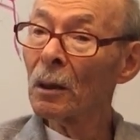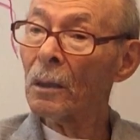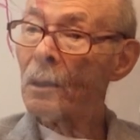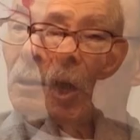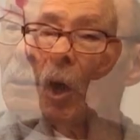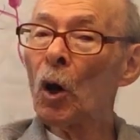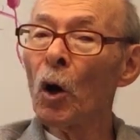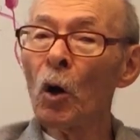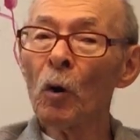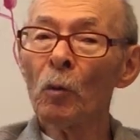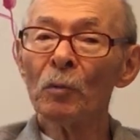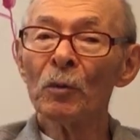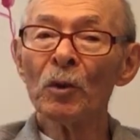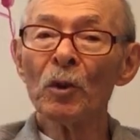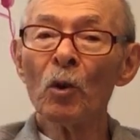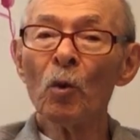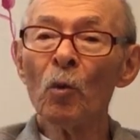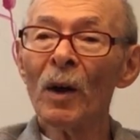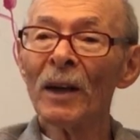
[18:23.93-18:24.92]
It's a
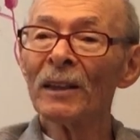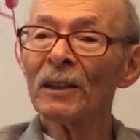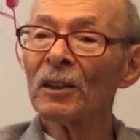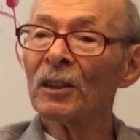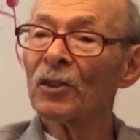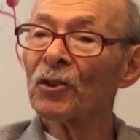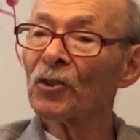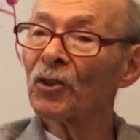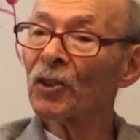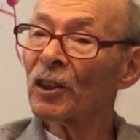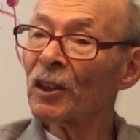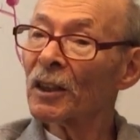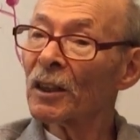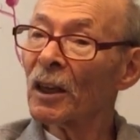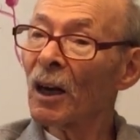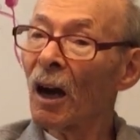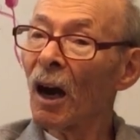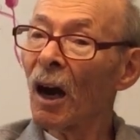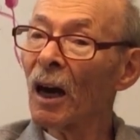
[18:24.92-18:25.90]
home. You went to
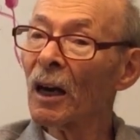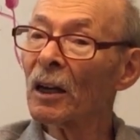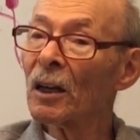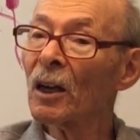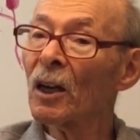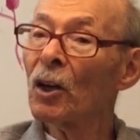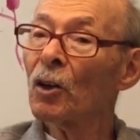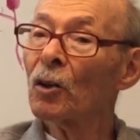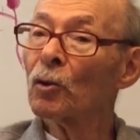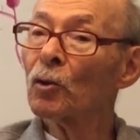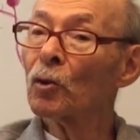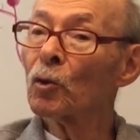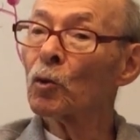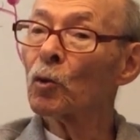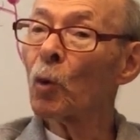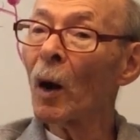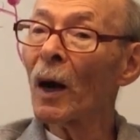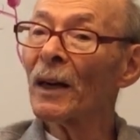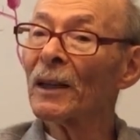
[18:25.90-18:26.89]
synagogue
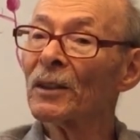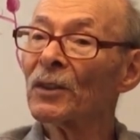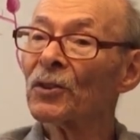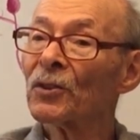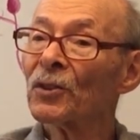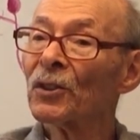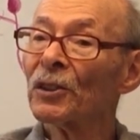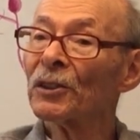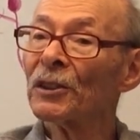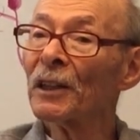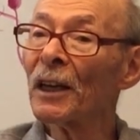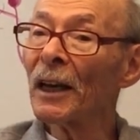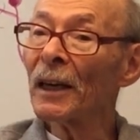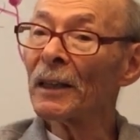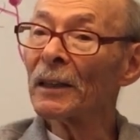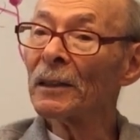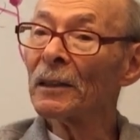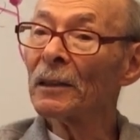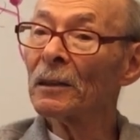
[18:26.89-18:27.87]
twice a
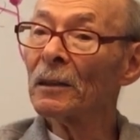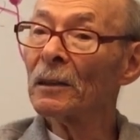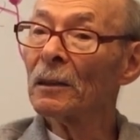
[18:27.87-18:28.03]
day,